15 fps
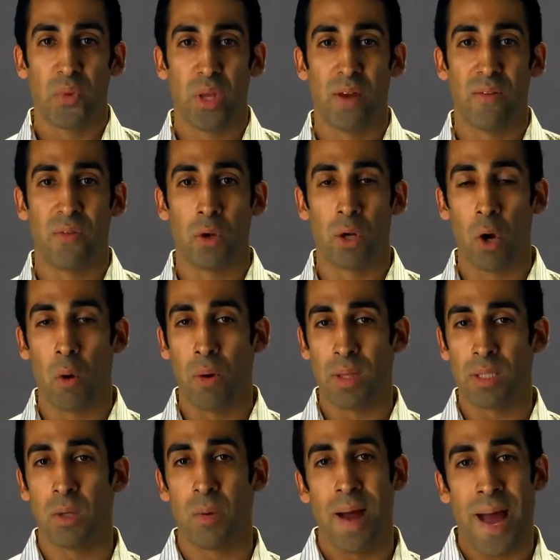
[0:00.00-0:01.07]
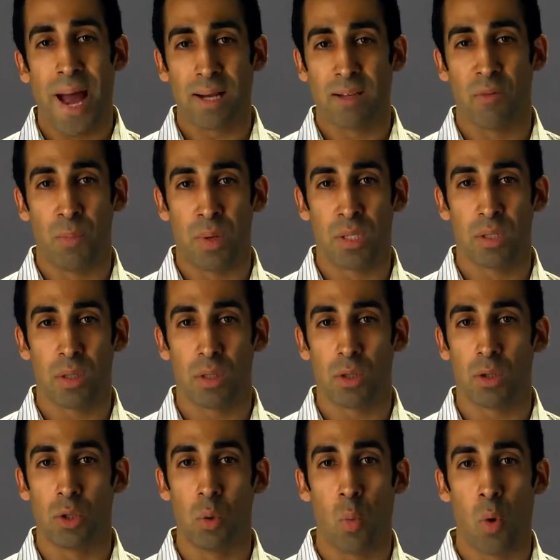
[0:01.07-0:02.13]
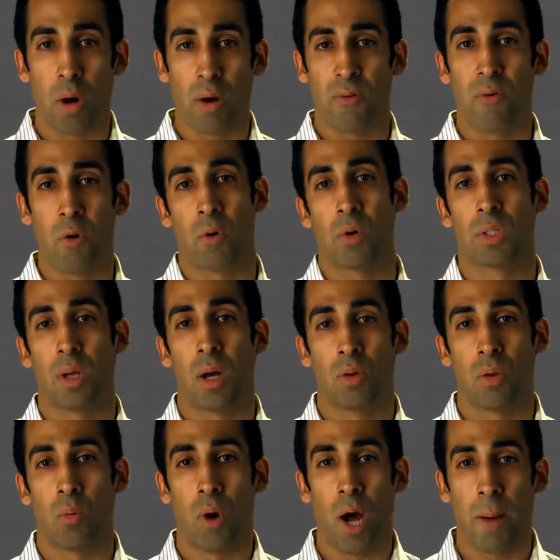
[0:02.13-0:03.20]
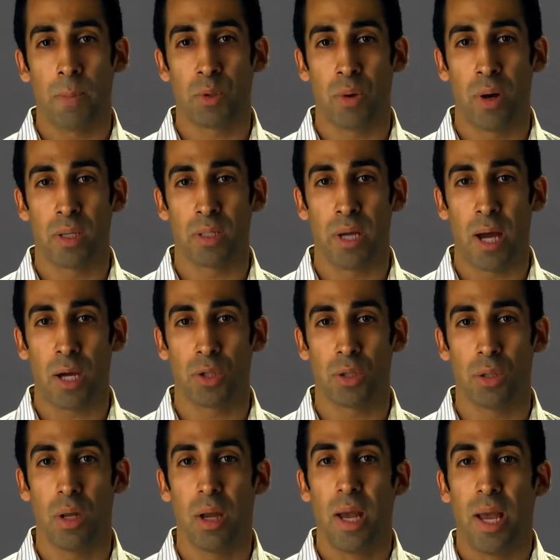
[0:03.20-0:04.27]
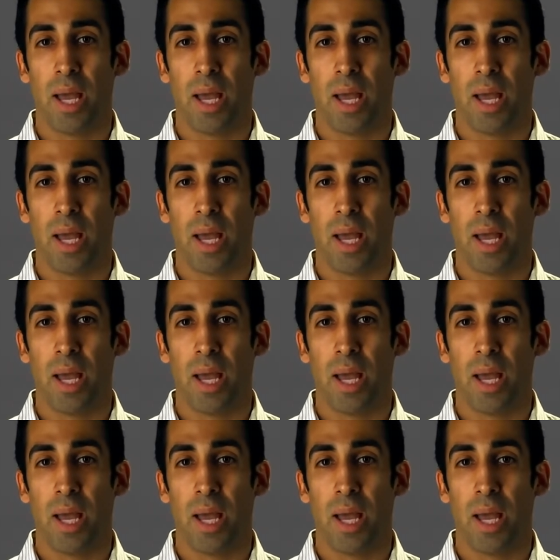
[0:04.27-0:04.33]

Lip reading: If you're going into an active business, you want to focus on the ROBS transaction.